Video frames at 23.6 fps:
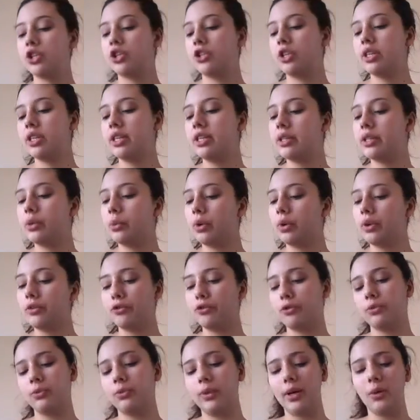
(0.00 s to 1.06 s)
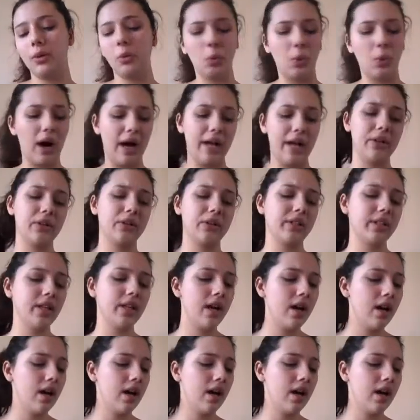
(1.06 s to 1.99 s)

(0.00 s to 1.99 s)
this is the one from Wet n Wild,